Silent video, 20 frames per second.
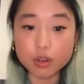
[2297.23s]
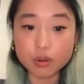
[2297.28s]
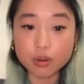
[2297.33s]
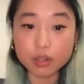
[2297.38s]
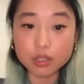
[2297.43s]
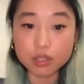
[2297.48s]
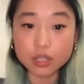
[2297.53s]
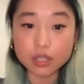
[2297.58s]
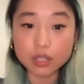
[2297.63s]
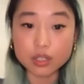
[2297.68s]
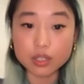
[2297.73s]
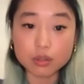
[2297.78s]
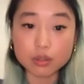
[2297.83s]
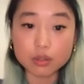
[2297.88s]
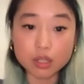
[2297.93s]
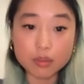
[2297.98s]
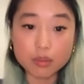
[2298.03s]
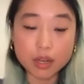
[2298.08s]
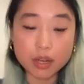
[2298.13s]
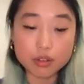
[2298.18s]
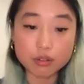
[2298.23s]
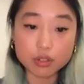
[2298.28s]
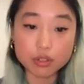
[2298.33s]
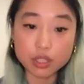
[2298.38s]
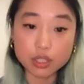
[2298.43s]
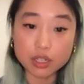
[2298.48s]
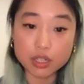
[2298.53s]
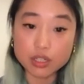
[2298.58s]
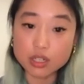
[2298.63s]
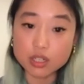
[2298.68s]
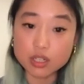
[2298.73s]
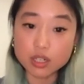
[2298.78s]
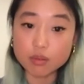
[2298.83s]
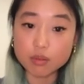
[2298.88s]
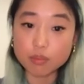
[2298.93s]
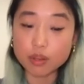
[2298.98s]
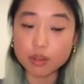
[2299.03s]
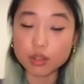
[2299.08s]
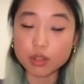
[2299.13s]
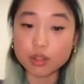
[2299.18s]
and it's really about your relationship
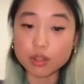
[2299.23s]
with